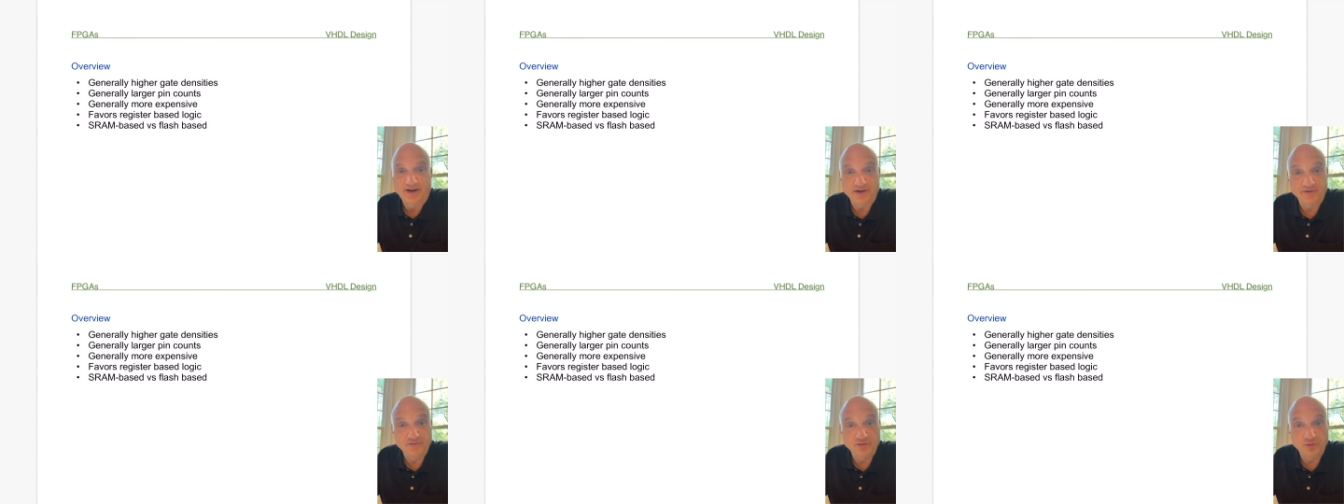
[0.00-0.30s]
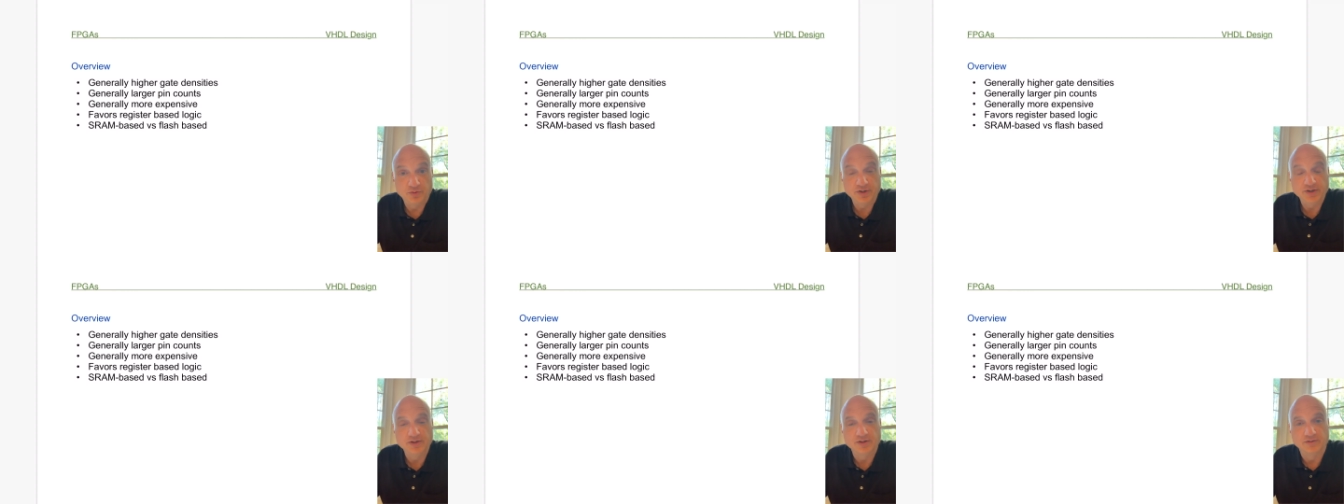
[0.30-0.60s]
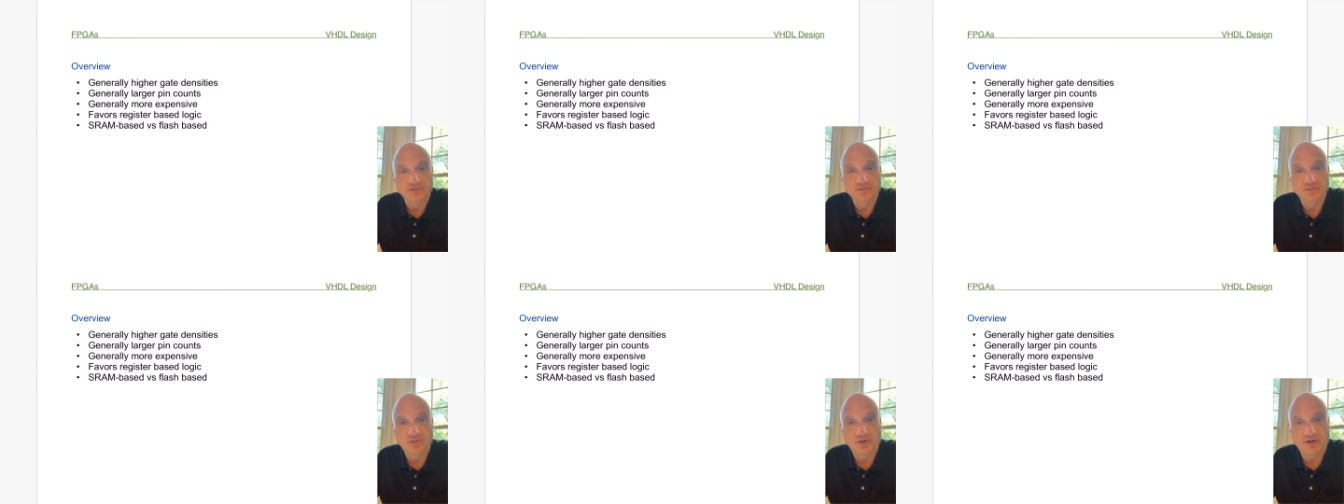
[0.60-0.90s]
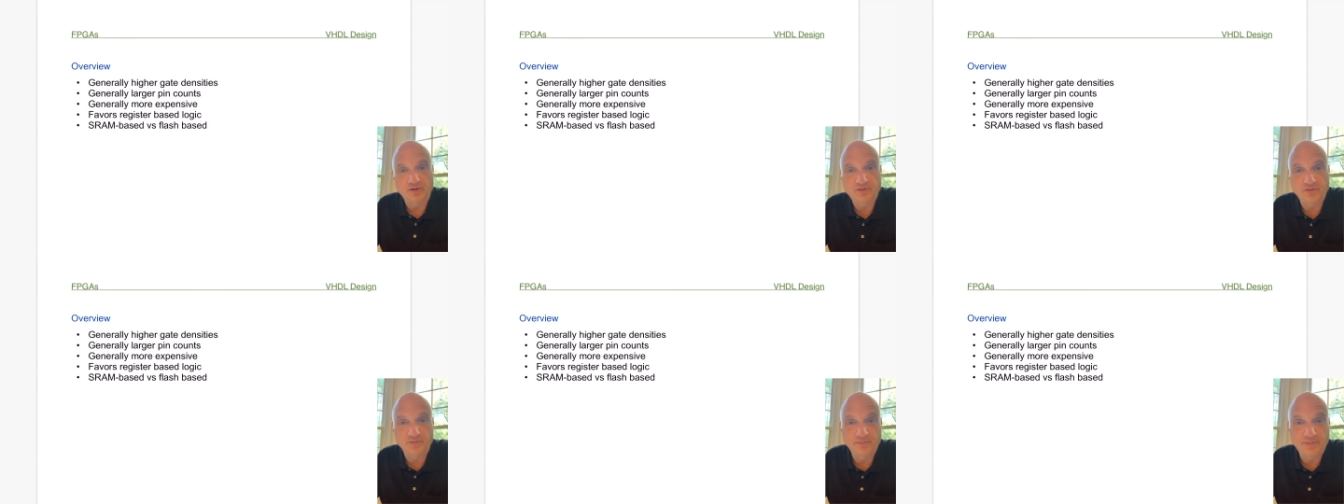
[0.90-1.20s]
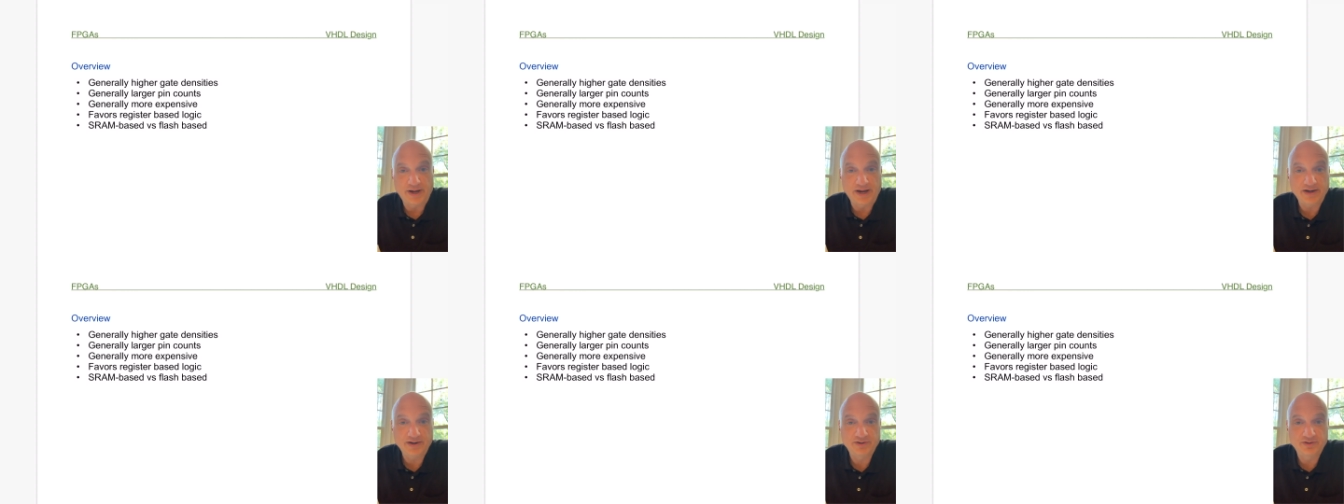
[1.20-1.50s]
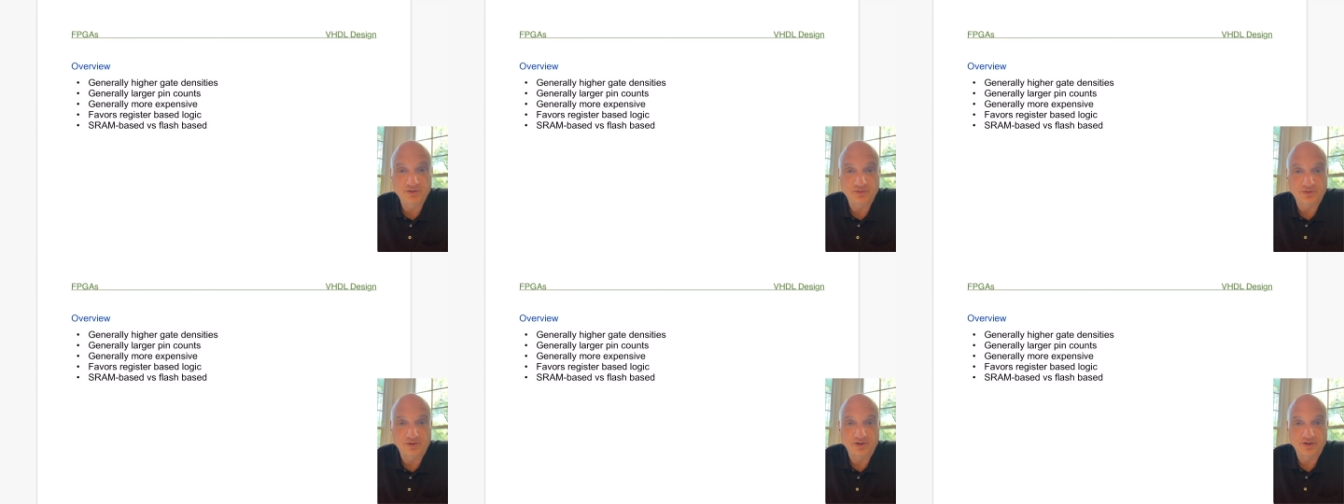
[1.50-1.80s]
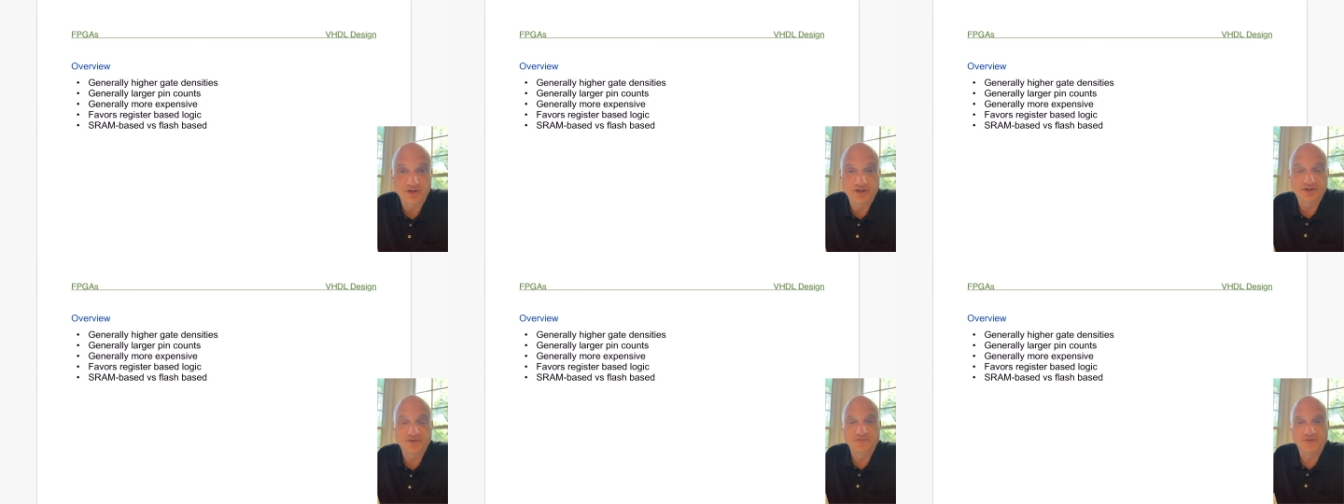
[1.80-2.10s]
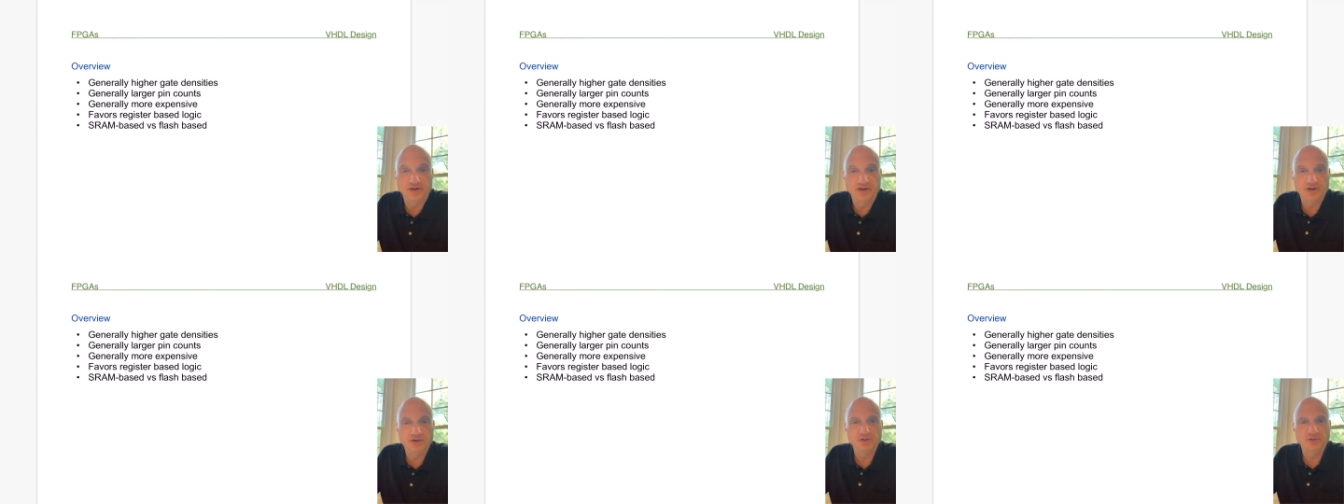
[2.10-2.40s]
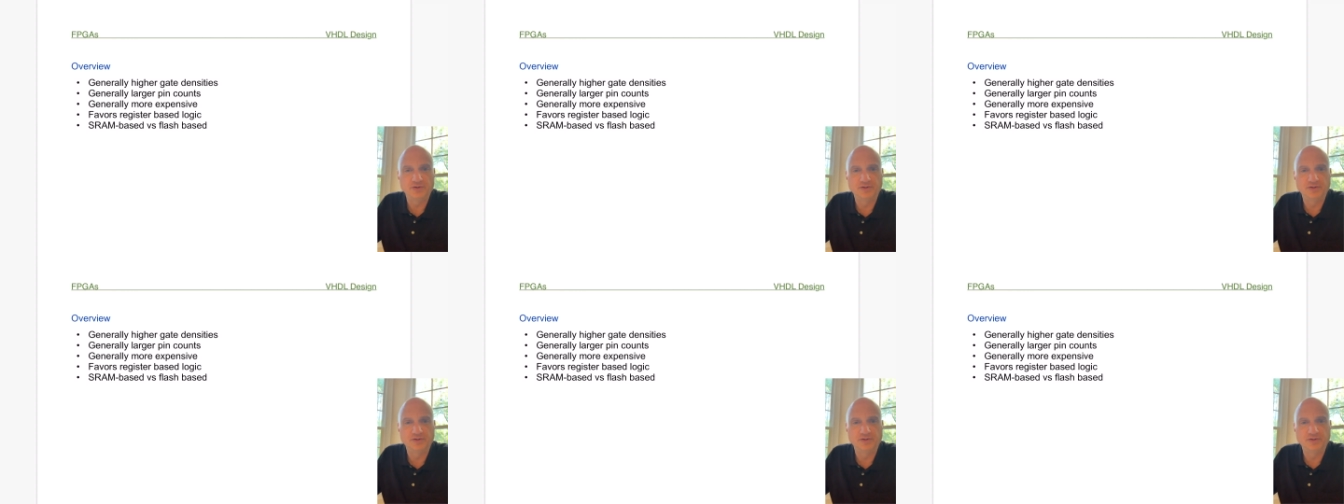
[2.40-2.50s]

everyone, and welcome back to our next video